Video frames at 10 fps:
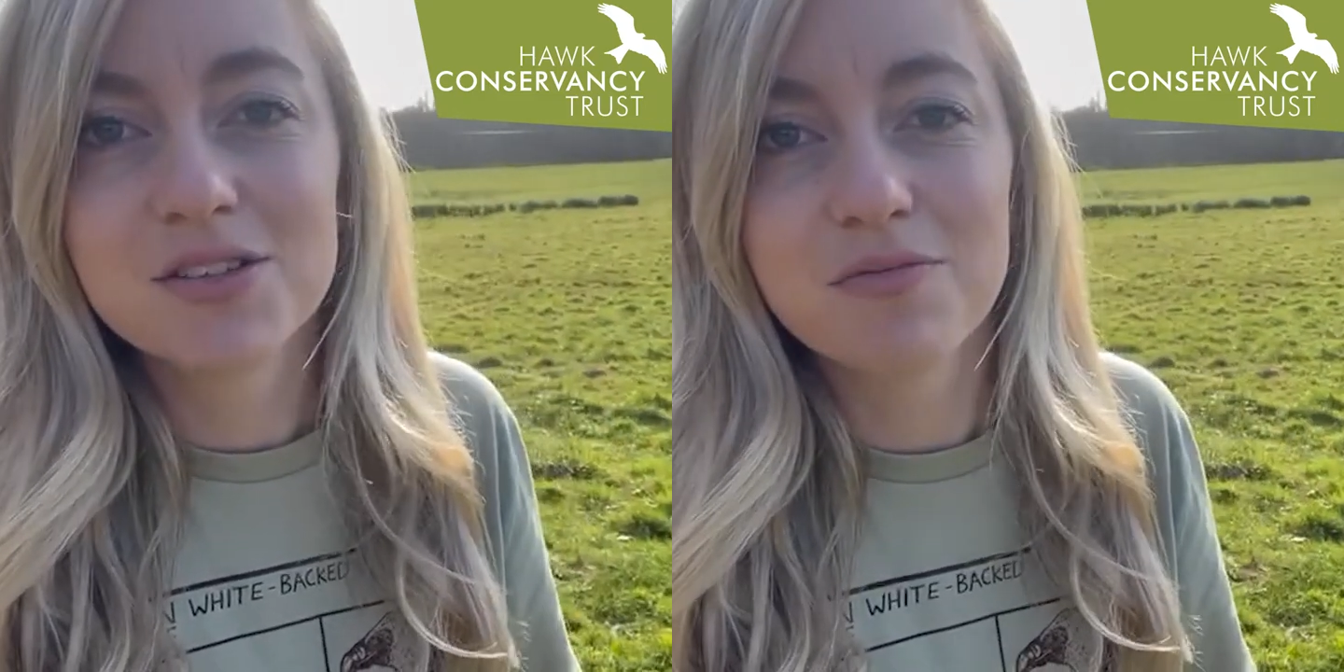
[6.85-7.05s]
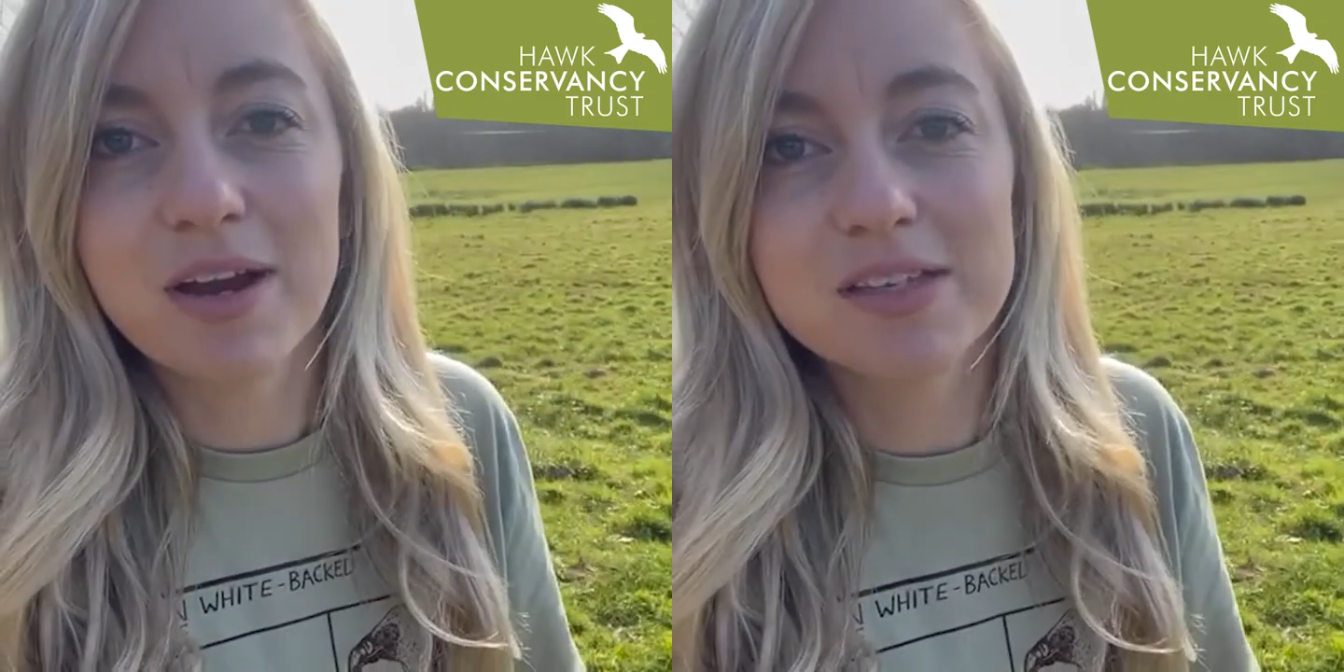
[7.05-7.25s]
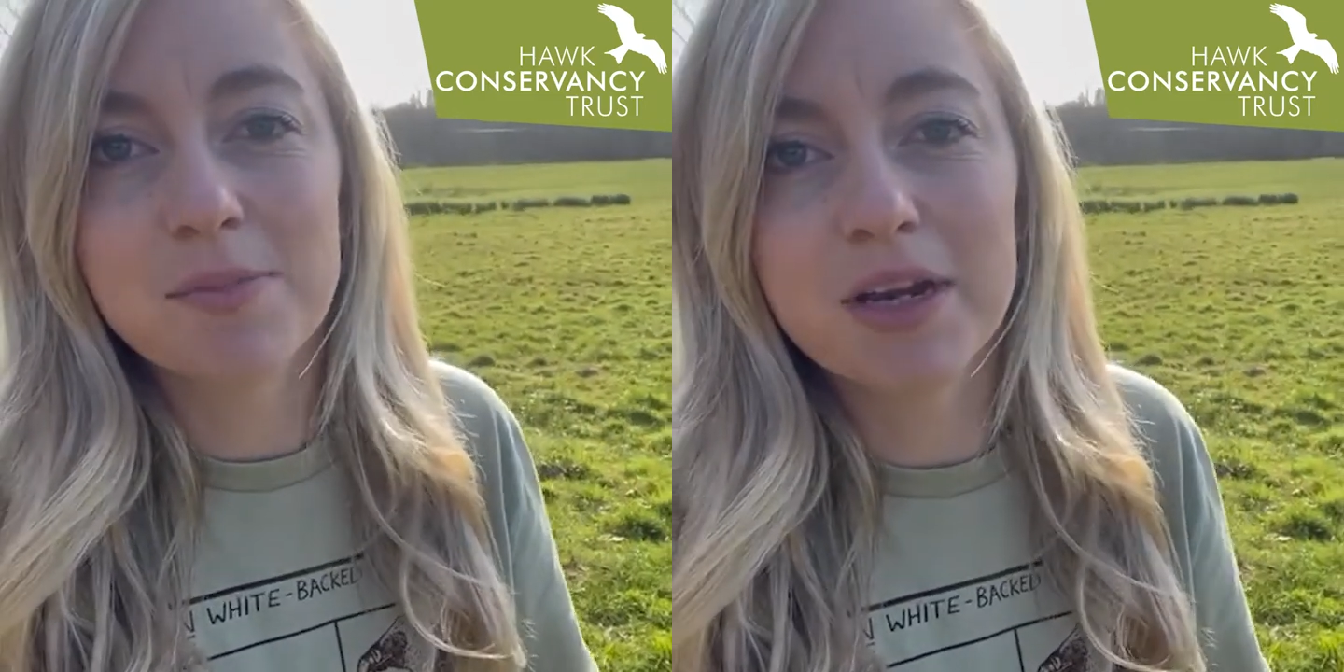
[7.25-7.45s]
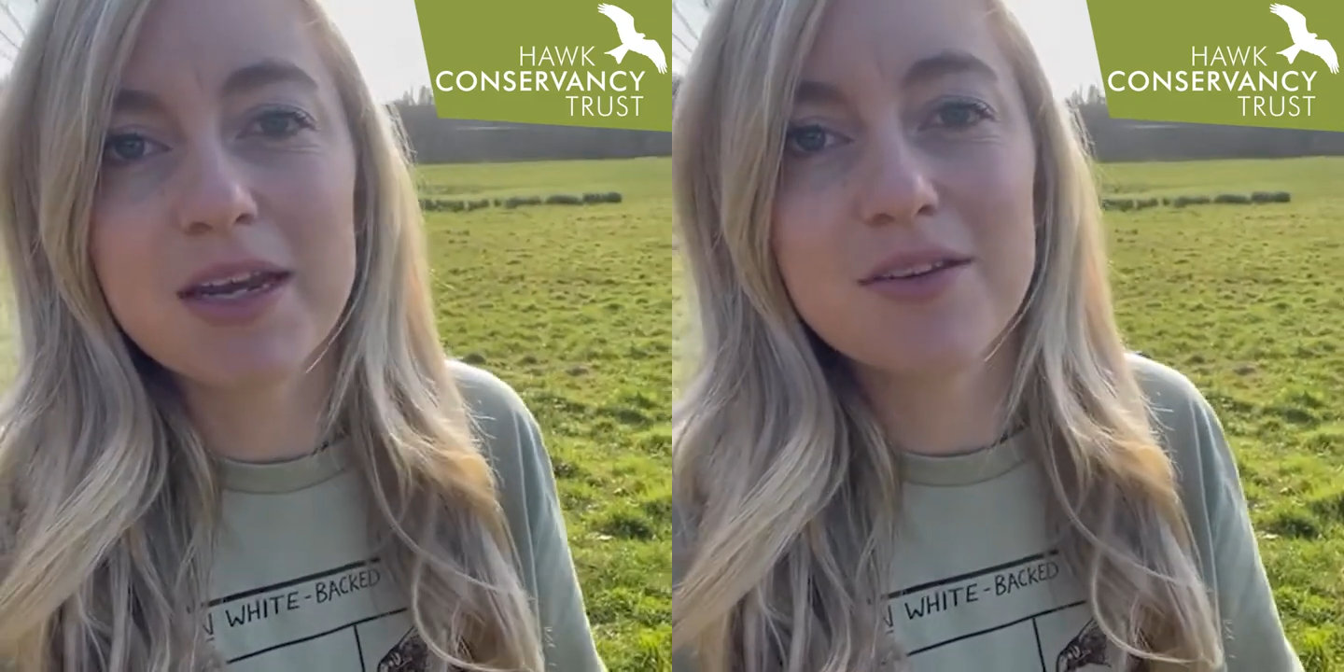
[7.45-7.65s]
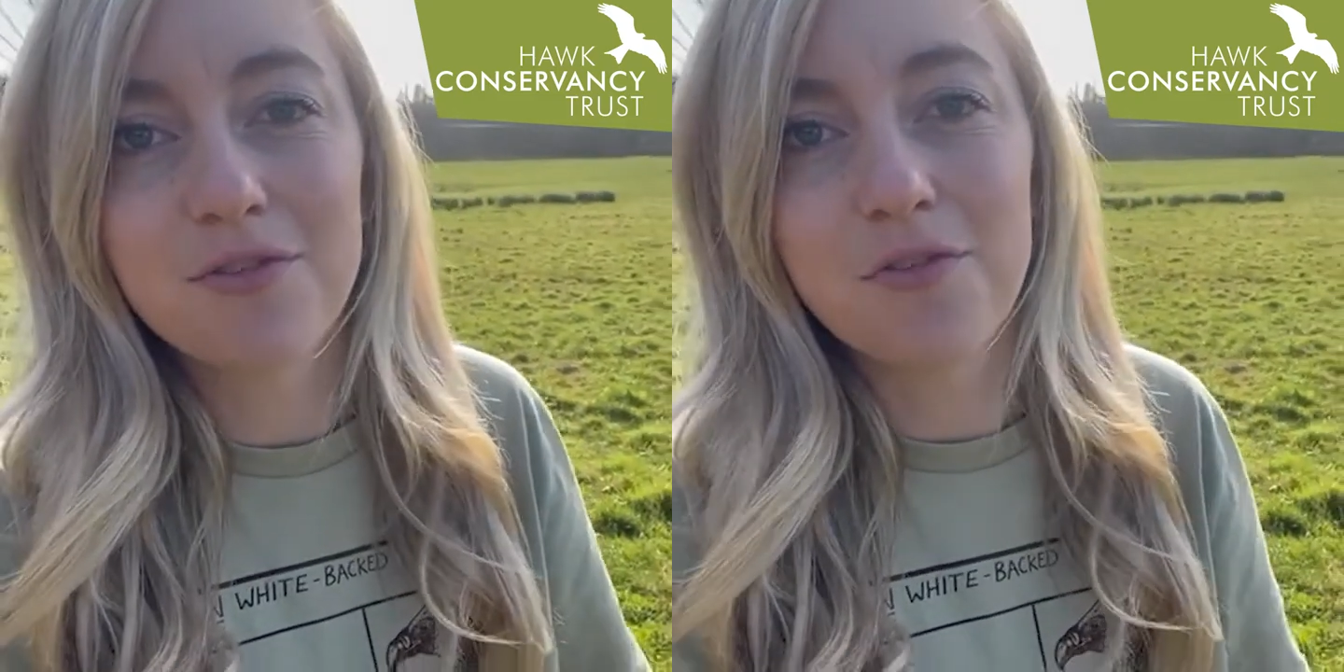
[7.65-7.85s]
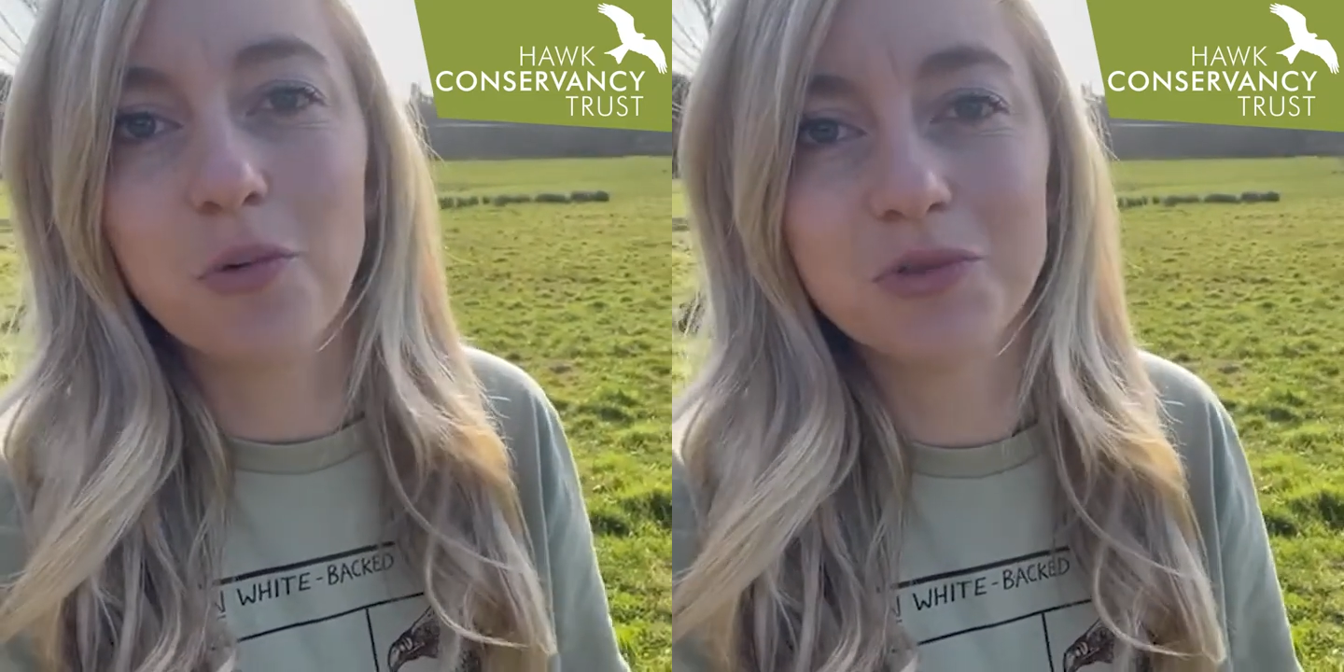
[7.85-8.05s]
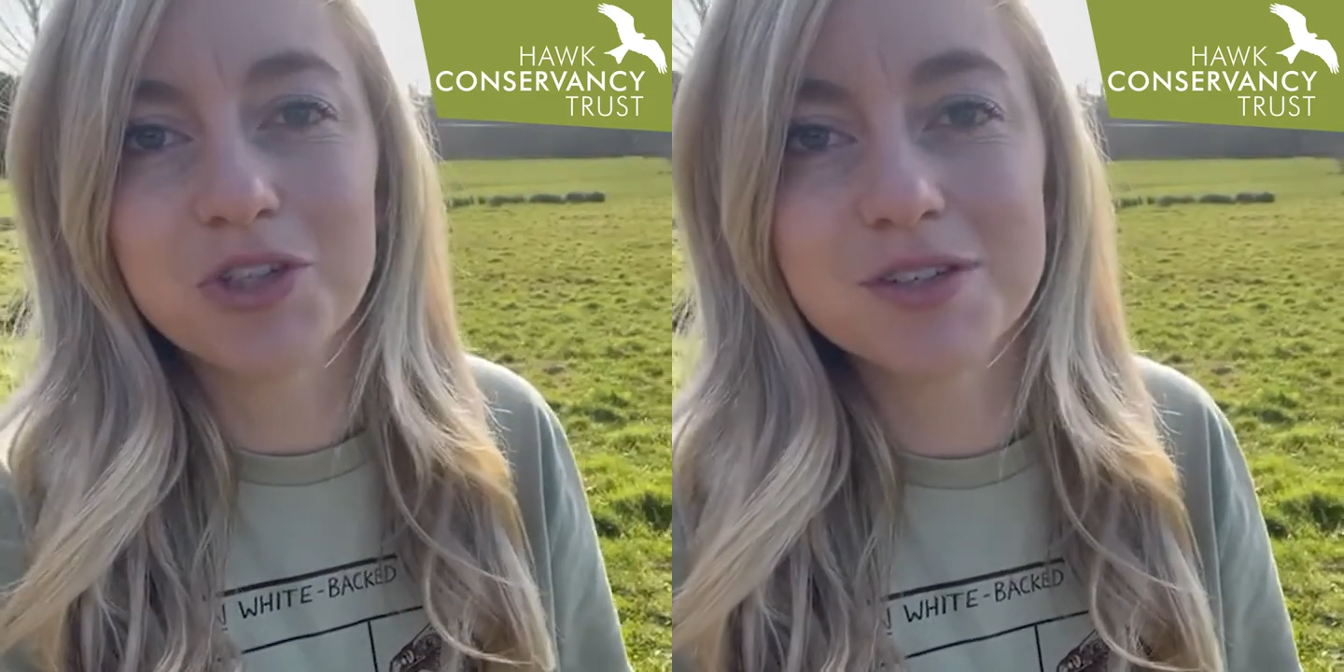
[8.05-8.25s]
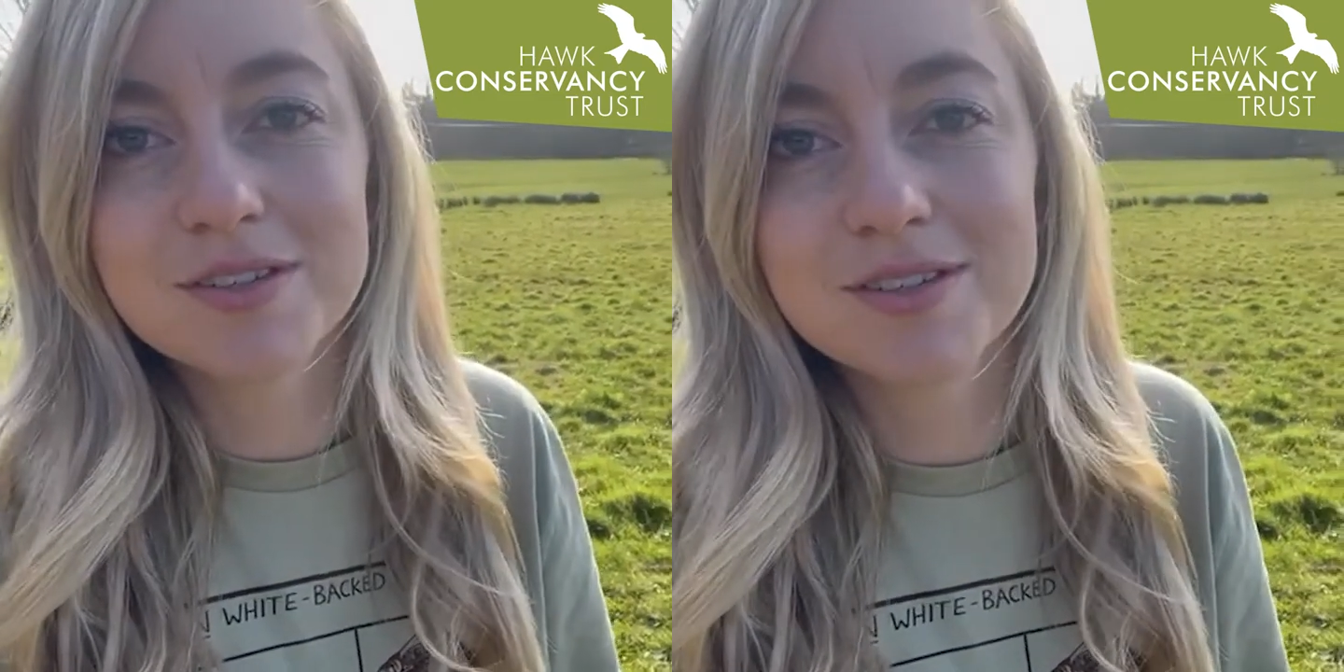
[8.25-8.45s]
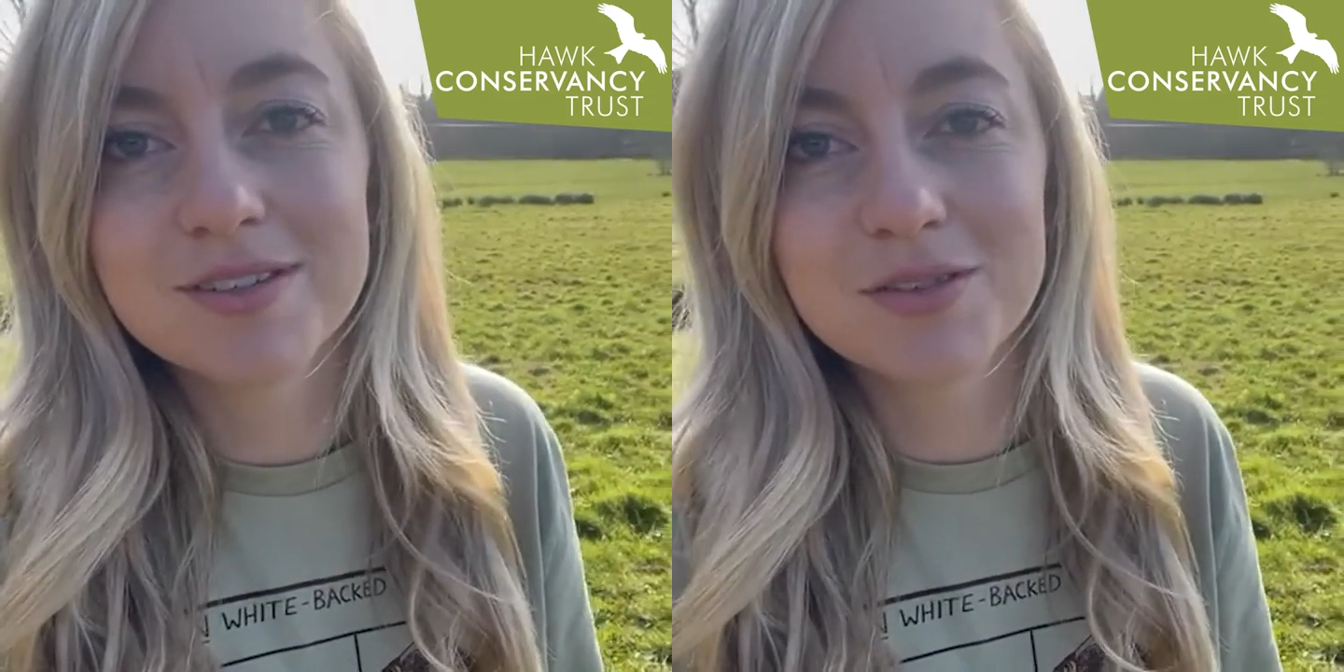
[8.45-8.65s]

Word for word: to raise money for vultures.